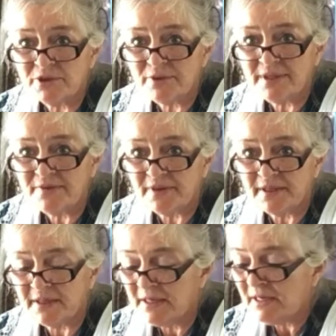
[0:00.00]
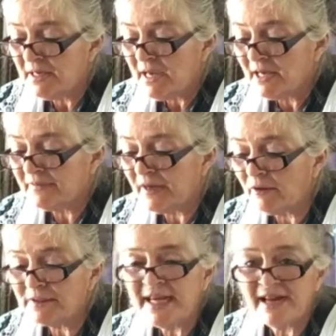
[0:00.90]
do anything, and they
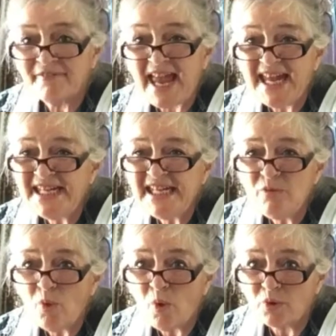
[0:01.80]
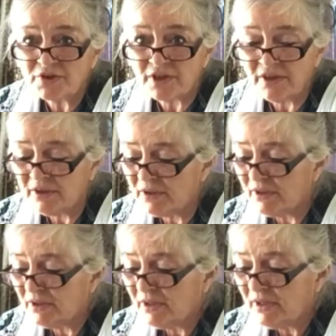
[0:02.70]
hardly have any water
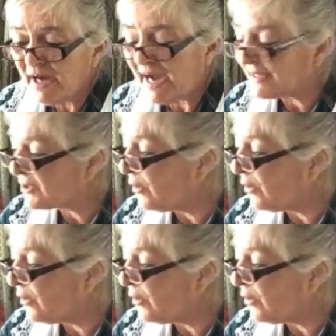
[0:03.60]
at